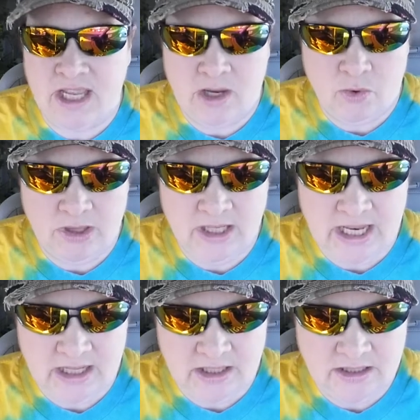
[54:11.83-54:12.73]

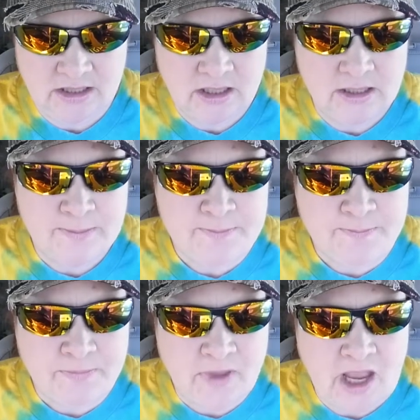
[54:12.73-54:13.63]
England.
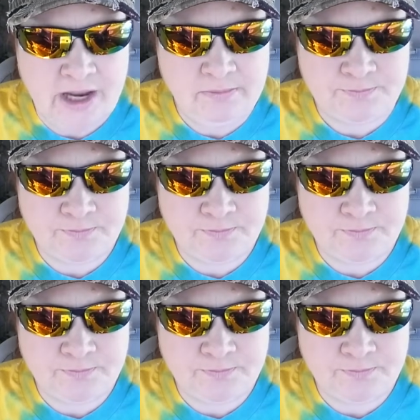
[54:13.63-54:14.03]
Okay.